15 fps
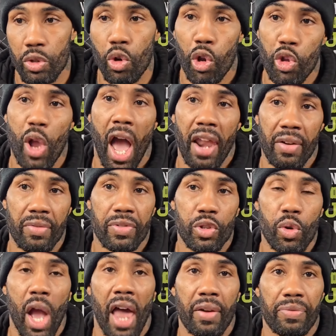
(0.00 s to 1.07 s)
You know, you
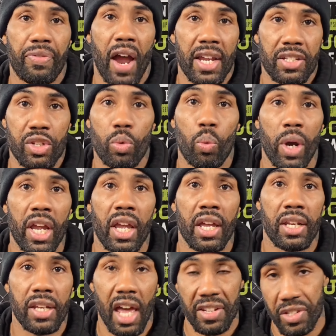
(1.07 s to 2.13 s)
gotta fight to
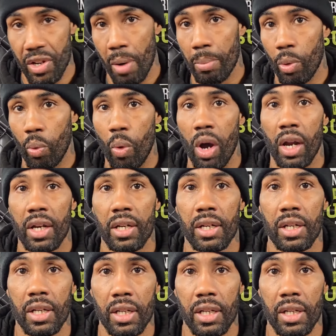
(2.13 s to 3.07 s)
win. That's number one.